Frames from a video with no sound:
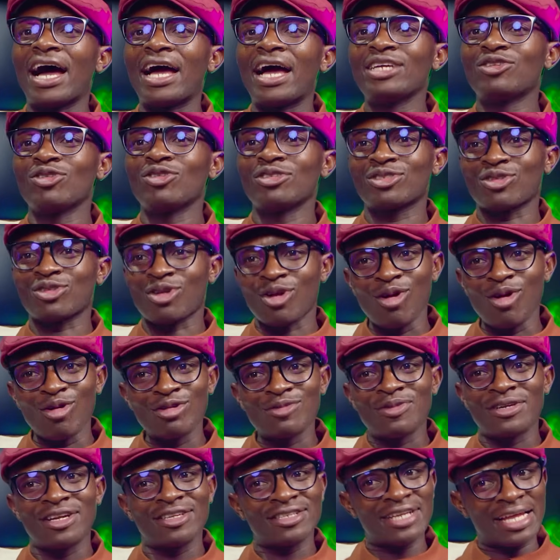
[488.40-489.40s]
yeah, it was close,
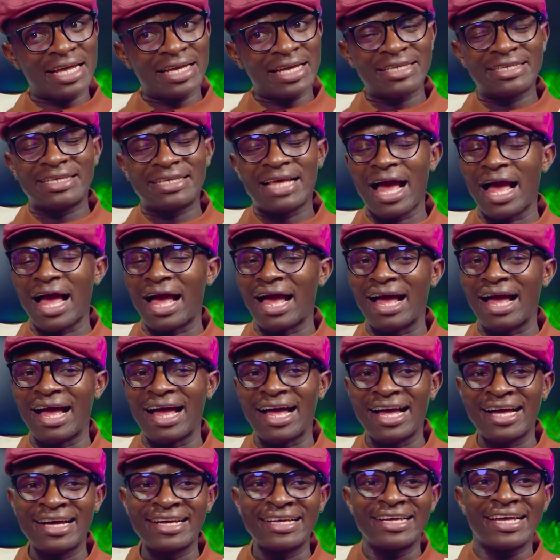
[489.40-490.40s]
but I was like,
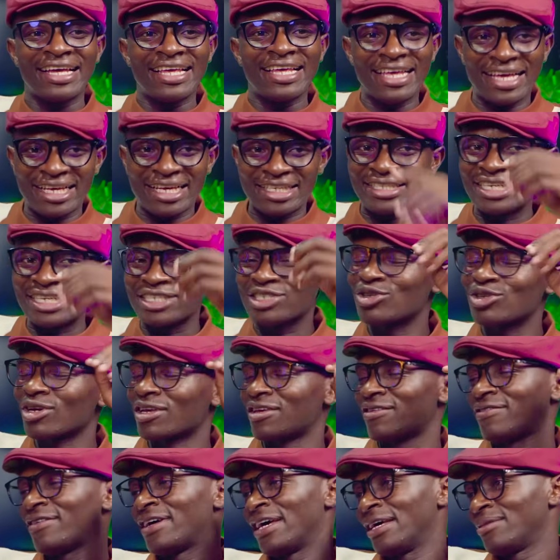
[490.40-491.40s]
yes, that's
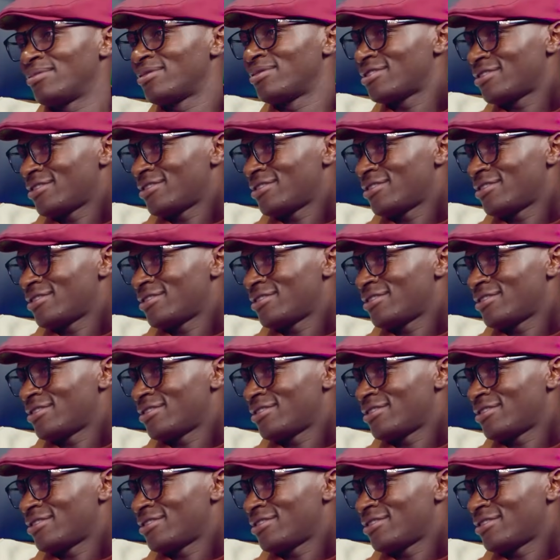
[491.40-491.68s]
Turkey vibes.